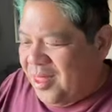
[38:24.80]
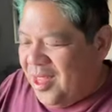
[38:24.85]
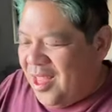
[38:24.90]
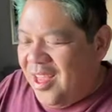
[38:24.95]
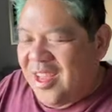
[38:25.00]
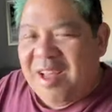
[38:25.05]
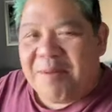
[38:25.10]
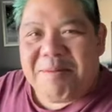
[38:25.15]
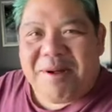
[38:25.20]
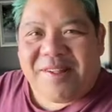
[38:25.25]

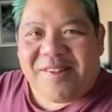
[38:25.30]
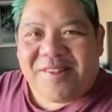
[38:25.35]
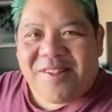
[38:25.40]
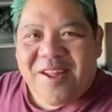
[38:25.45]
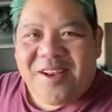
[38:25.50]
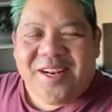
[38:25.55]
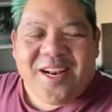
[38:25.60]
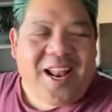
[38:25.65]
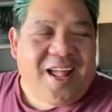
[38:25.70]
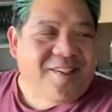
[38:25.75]
I got my
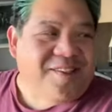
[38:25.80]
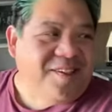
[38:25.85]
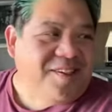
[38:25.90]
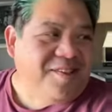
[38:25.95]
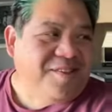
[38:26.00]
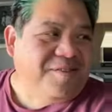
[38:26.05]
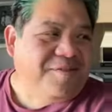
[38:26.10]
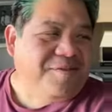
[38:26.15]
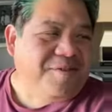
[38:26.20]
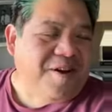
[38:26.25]

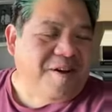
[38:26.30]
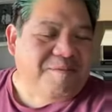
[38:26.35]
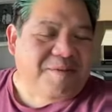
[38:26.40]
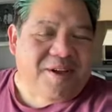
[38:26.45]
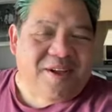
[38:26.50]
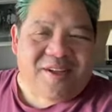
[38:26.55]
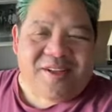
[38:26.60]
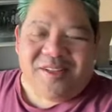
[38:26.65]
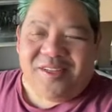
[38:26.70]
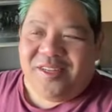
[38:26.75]
sunglasses from
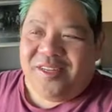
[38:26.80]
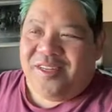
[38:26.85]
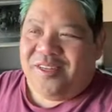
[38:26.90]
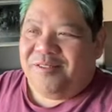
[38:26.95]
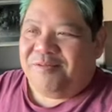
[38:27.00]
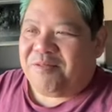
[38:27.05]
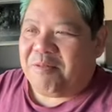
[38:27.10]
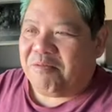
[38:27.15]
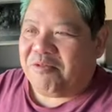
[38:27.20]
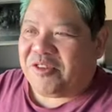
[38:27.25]

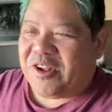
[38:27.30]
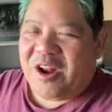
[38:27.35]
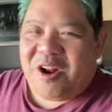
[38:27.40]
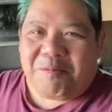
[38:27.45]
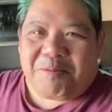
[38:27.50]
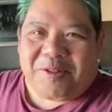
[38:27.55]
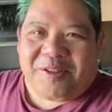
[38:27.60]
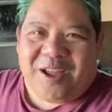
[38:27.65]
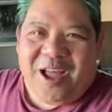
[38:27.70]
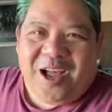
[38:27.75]
Jenna
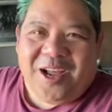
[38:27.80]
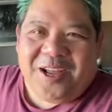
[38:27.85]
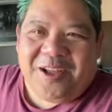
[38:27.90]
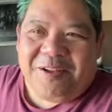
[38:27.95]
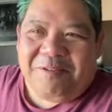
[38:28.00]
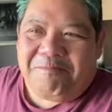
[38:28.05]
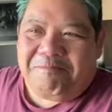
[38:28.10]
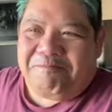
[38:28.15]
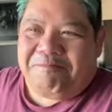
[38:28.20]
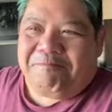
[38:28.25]

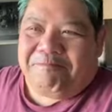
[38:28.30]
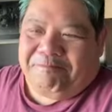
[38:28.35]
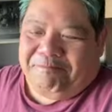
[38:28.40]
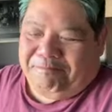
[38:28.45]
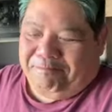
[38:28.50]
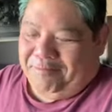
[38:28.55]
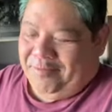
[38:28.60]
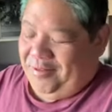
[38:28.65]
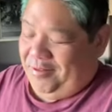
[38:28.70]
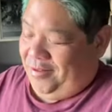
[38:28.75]
Padaka.
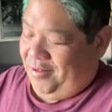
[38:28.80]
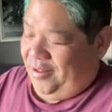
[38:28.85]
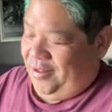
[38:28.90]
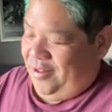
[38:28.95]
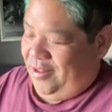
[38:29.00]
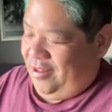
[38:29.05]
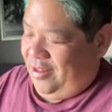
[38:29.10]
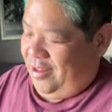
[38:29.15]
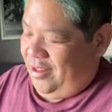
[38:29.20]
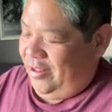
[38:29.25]

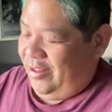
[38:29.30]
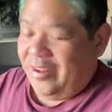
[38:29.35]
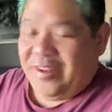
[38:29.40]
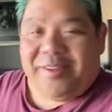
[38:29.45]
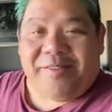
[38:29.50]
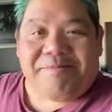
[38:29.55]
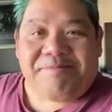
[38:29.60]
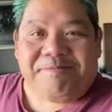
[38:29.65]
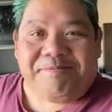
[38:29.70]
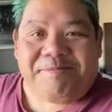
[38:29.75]
And,
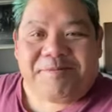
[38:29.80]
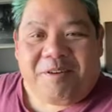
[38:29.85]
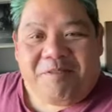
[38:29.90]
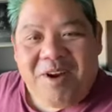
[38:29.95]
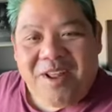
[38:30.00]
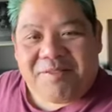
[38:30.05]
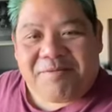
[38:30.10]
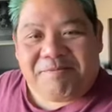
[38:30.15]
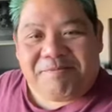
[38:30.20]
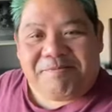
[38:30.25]
all
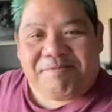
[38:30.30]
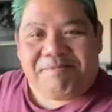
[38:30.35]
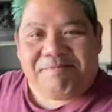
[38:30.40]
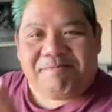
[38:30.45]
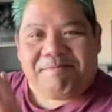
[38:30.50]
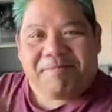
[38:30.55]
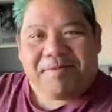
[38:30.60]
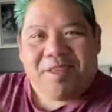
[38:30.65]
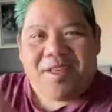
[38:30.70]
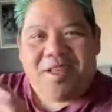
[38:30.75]
right.
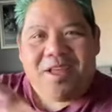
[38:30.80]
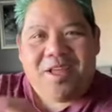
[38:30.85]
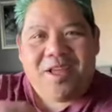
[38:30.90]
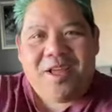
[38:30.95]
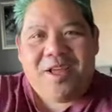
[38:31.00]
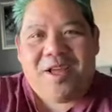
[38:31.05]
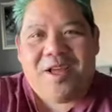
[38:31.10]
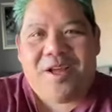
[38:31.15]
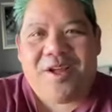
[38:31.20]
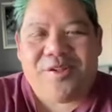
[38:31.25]

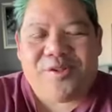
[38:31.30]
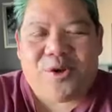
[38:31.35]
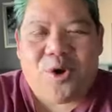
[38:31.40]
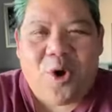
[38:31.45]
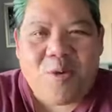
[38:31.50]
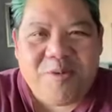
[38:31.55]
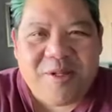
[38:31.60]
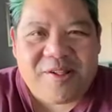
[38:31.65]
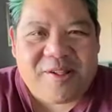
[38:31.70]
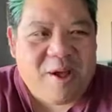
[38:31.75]
So
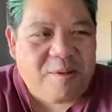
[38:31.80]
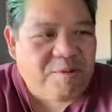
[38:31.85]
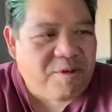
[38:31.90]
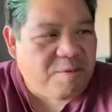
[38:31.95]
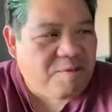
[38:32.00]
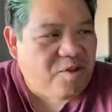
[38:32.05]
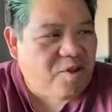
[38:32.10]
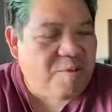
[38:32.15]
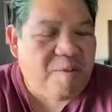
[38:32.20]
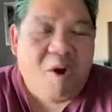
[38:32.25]
hope this
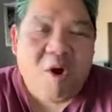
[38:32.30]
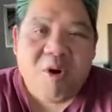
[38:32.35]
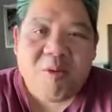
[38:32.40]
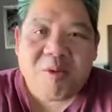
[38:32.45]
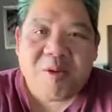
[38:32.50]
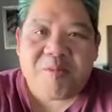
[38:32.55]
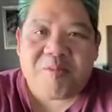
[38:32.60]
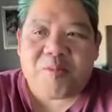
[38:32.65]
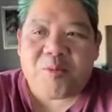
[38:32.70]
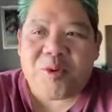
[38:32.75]
helps.
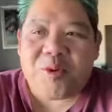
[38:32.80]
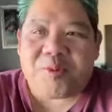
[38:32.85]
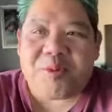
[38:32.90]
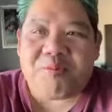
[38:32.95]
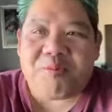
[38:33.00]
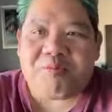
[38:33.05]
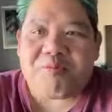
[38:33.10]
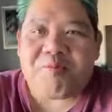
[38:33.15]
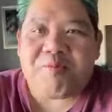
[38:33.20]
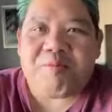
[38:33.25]
Tomorrow we
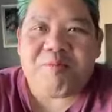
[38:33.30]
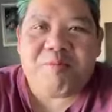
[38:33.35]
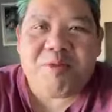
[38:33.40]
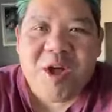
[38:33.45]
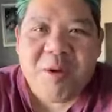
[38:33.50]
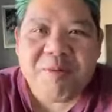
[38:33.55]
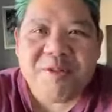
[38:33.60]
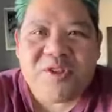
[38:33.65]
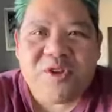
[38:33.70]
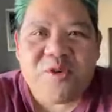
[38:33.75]
will be
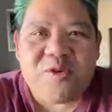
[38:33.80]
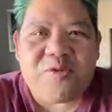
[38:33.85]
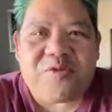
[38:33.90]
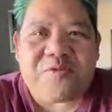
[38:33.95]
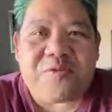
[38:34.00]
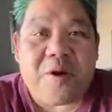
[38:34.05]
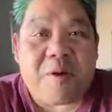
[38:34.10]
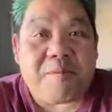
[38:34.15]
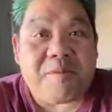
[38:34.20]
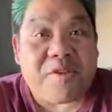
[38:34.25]

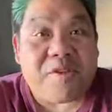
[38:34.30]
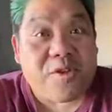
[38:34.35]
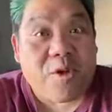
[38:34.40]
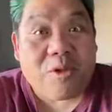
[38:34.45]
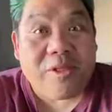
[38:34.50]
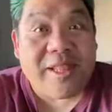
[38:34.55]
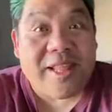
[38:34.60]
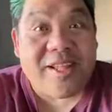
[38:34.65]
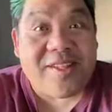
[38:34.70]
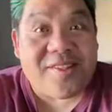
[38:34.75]
coming to you
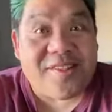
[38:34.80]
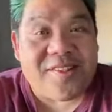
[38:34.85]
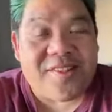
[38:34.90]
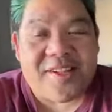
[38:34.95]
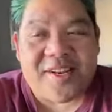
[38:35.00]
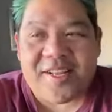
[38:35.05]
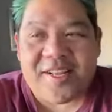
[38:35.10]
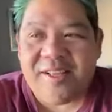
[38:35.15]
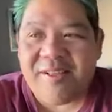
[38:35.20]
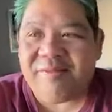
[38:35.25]
from Salt
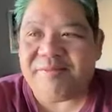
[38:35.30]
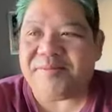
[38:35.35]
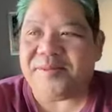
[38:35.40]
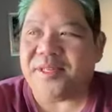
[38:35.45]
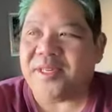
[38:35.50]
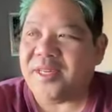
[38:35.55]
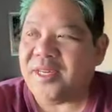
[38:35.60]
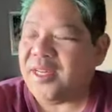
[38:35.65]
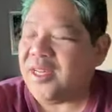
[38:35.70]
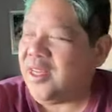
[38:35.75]
Lake
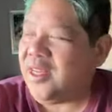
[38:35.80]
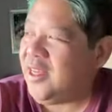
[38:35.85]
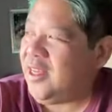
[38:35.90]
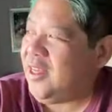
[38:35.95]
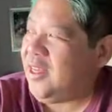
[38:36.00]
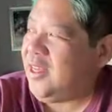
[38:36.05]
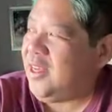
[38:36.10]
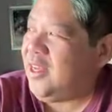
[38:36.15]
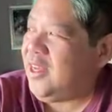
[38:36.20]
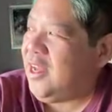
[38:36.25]
City.
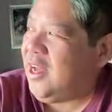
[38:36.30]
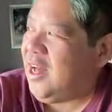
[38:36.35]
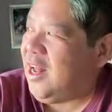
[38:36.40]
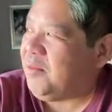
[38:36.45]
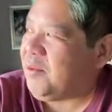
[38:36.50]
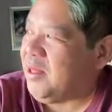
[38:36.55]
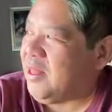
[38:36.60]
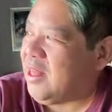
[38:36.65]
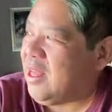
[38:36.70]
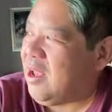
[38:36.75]

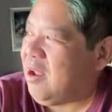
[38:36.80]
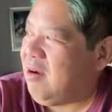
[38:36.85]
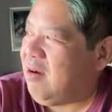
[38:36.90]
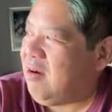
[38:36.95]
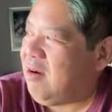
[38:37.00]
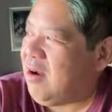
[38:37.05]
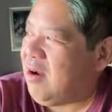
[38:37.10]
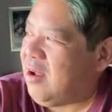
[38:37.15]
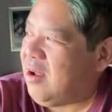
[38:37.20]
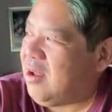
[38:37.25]
I'll be
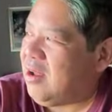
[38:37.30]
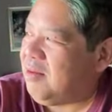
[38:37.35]
there.